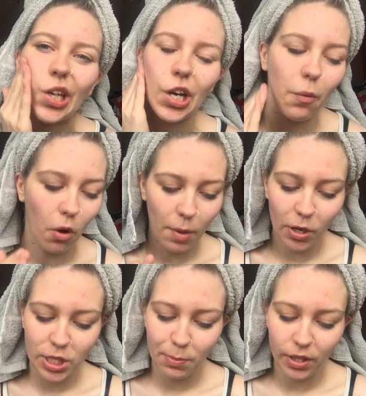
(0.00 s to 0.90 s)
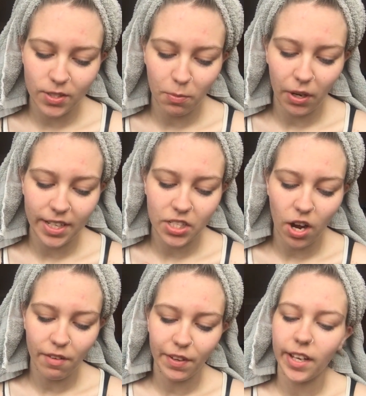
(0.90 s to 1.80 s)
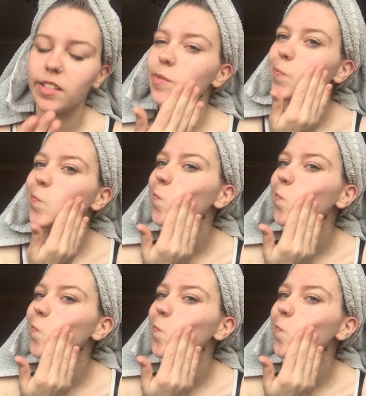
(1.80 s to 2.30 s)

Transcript: know what, I might just put this on my entire face.